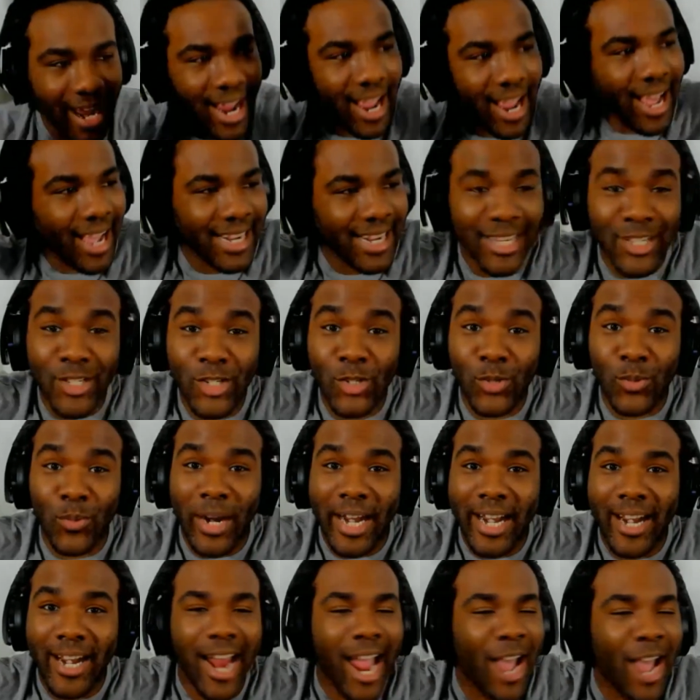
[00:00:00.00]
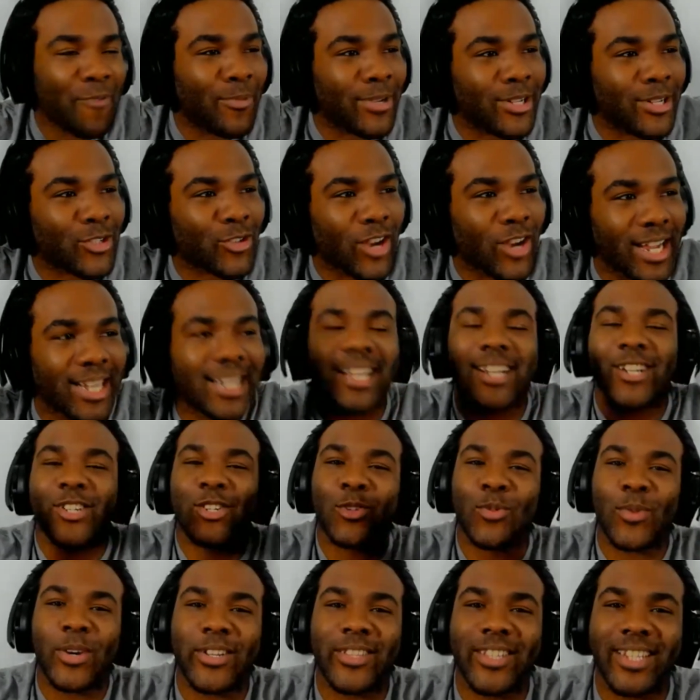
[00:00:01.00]
I can swear. I've been trying not to
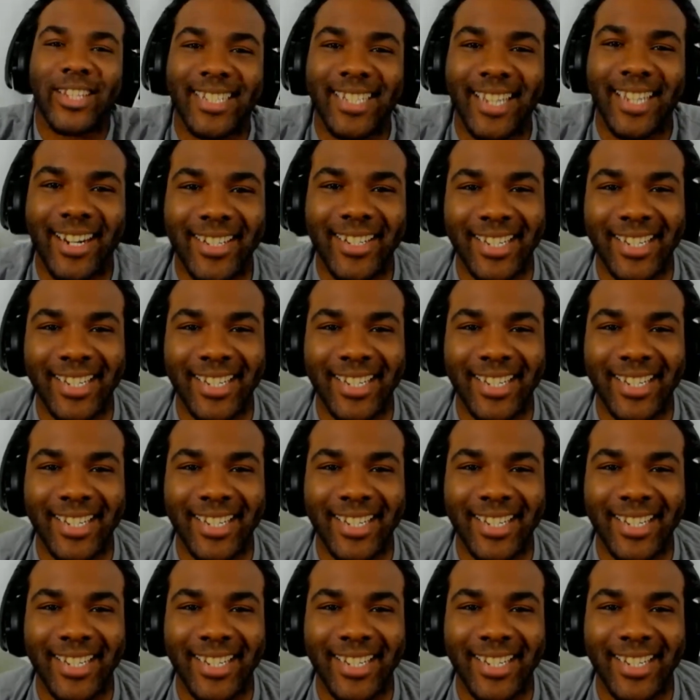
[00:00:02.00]
swear the entire time.